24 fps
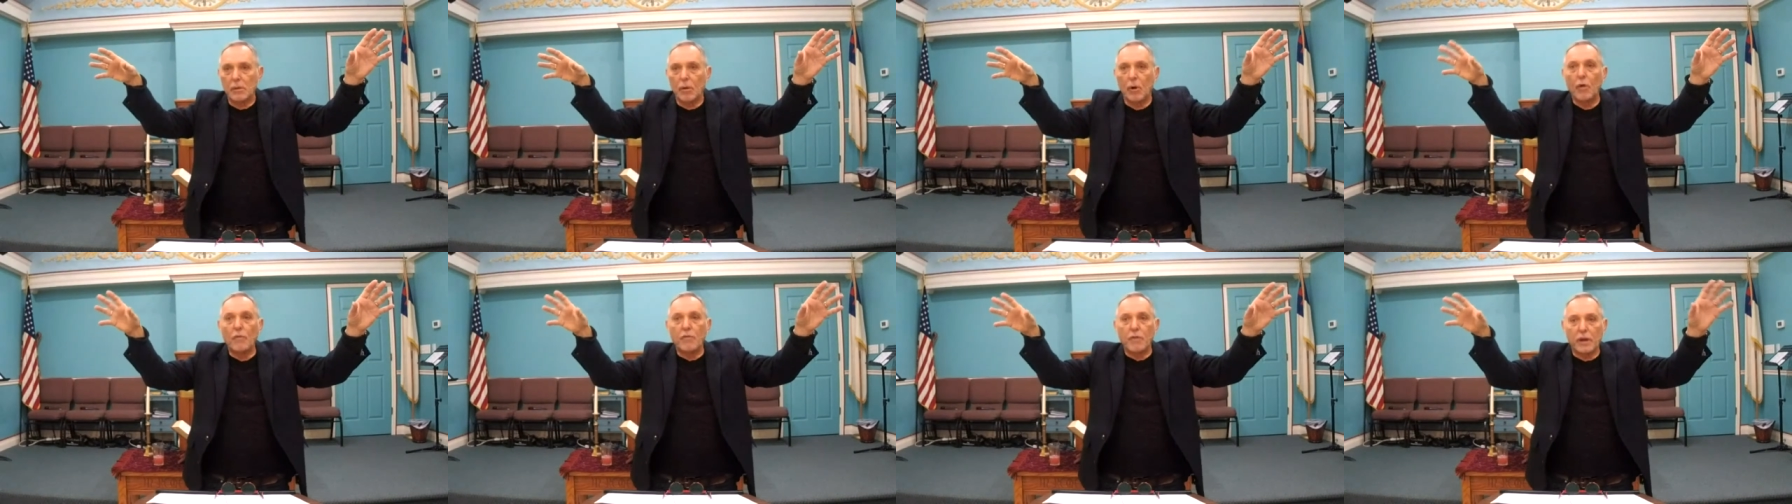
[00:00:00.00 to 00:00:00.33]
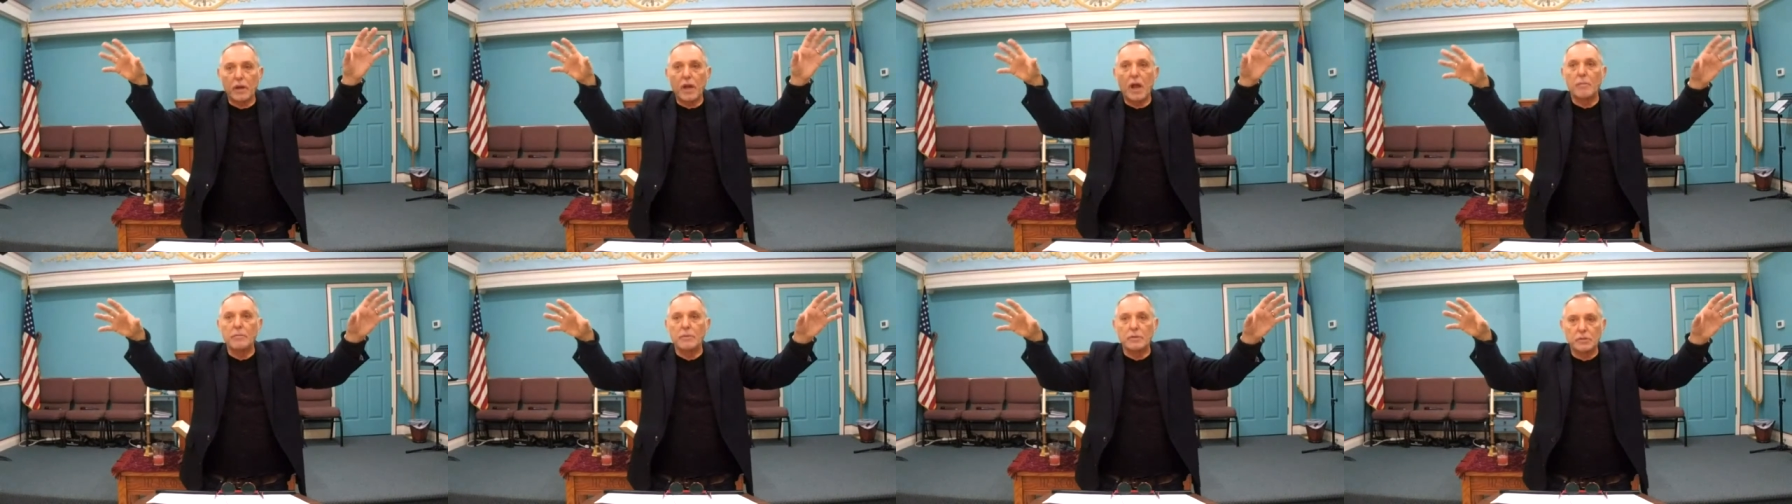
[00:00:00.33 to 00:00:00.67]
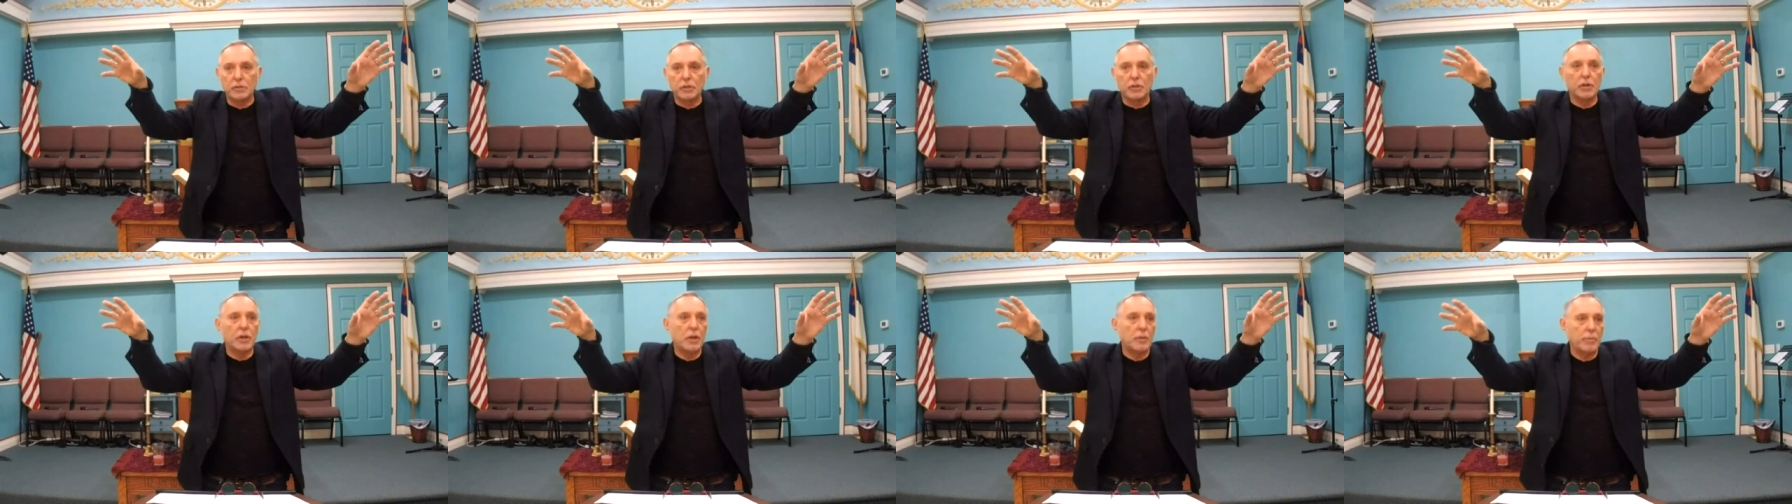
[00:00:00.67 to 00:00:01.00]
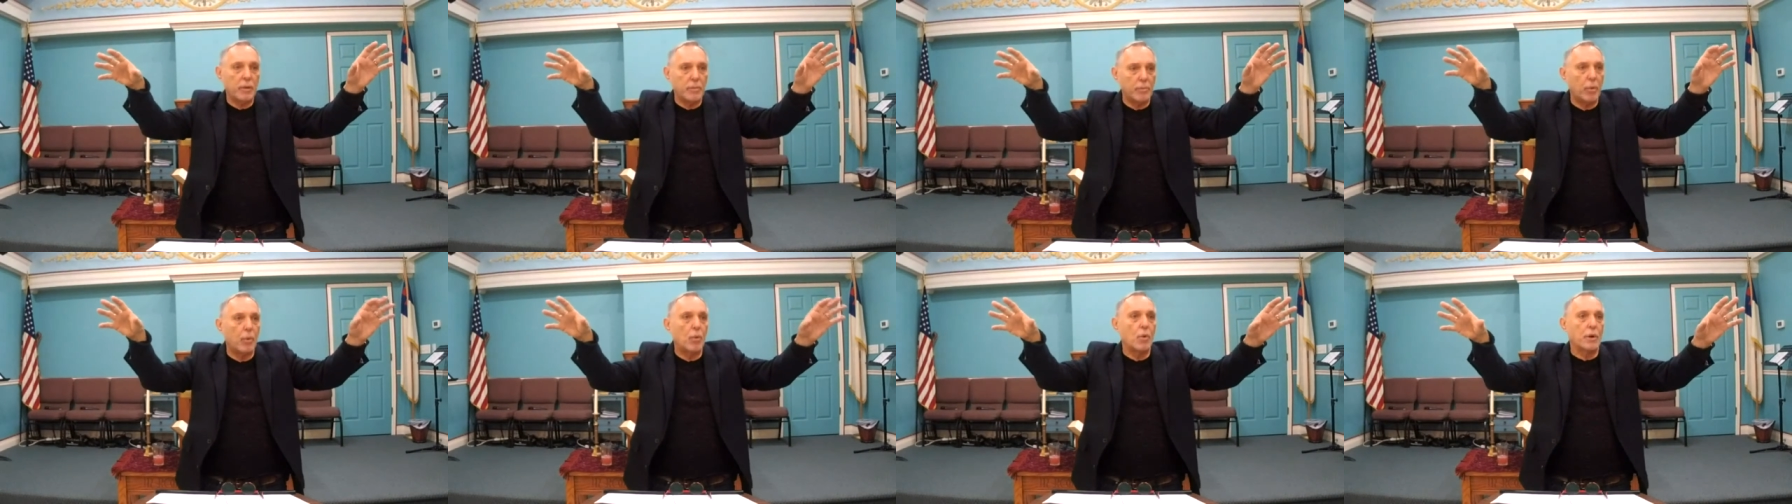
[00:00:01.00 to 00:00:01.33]
Overcomers are going to
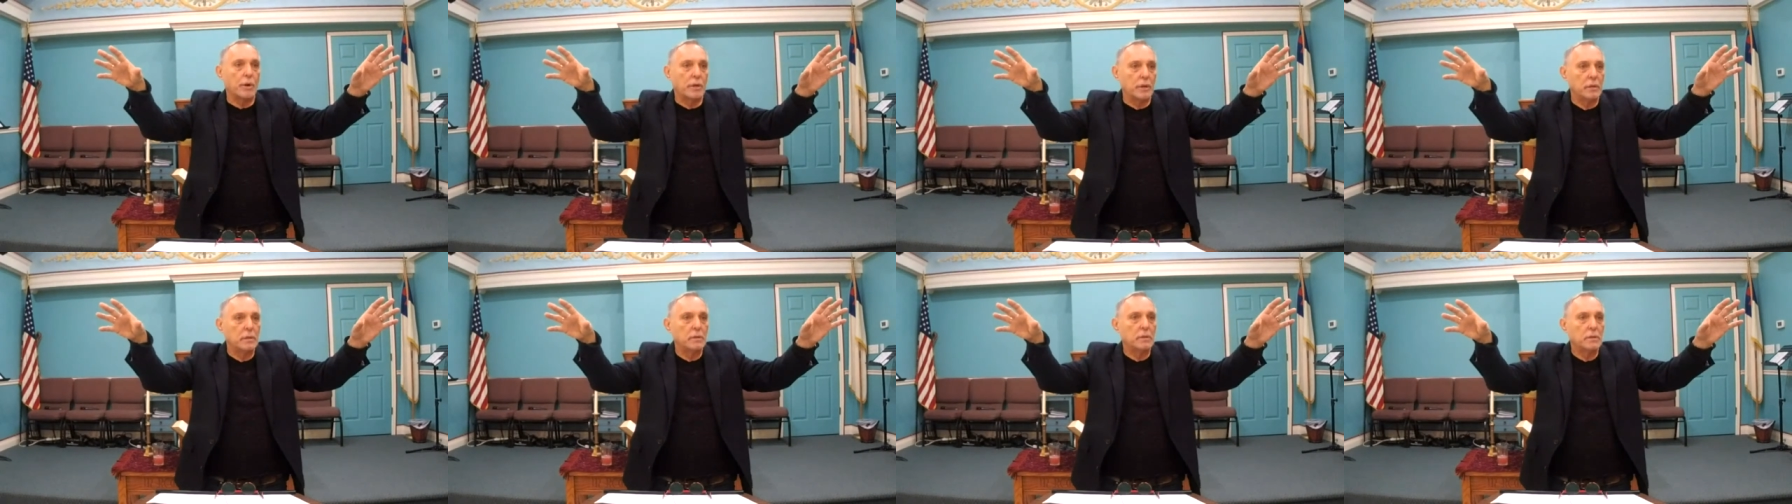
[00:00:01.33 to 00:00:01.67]
be born.